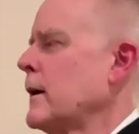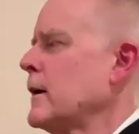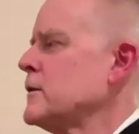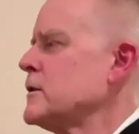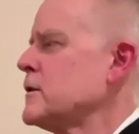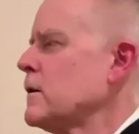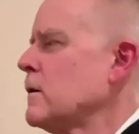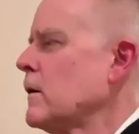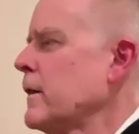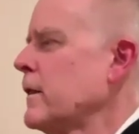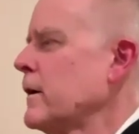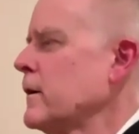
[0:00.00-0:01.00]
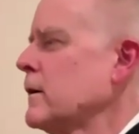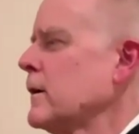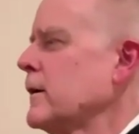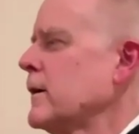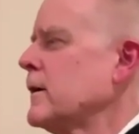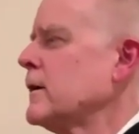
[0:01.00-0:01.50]
And so I think
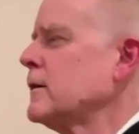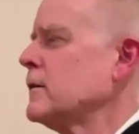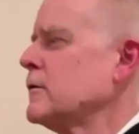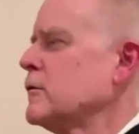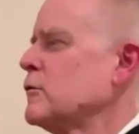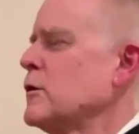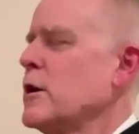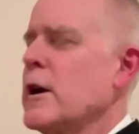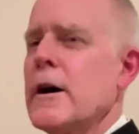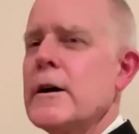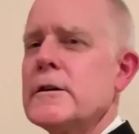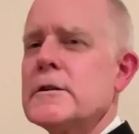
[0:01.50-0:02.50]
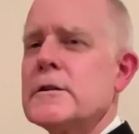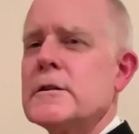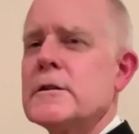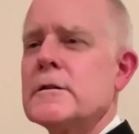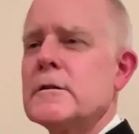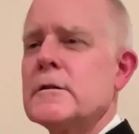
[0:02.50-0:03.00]
not
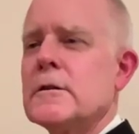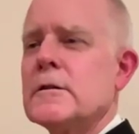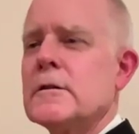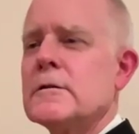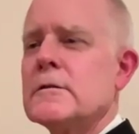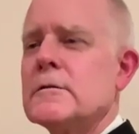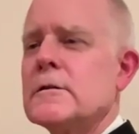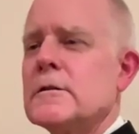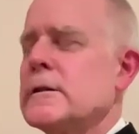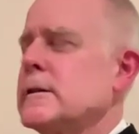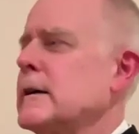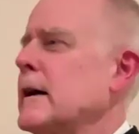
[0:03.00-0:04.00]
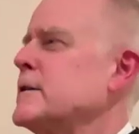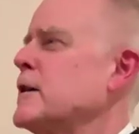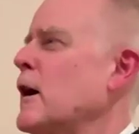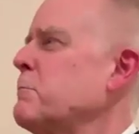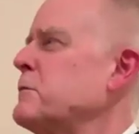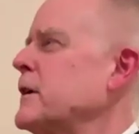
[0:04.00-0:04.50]

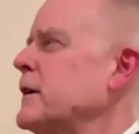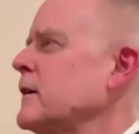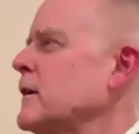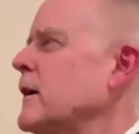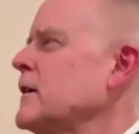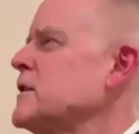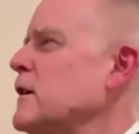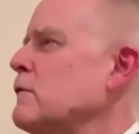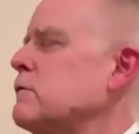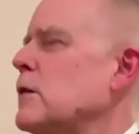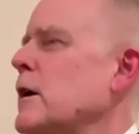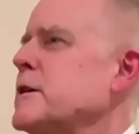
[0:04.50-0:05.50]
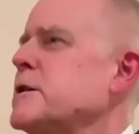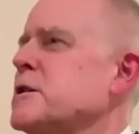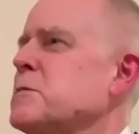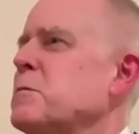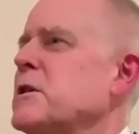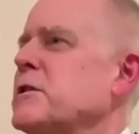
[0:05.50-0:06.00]
adopting a
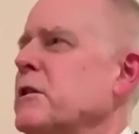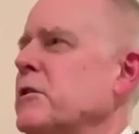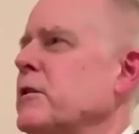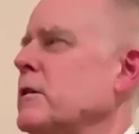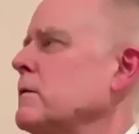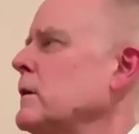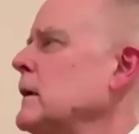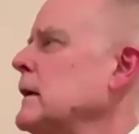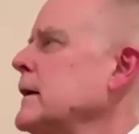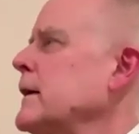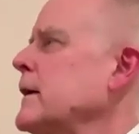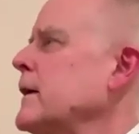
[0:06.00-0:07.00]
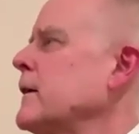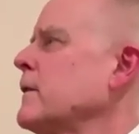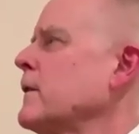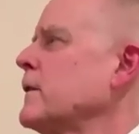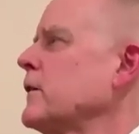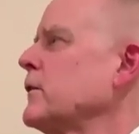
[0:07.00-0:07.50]
self-righteous position
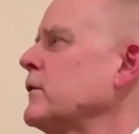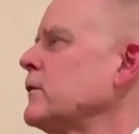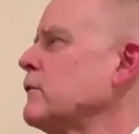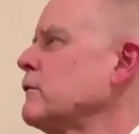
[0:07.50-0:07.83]
in this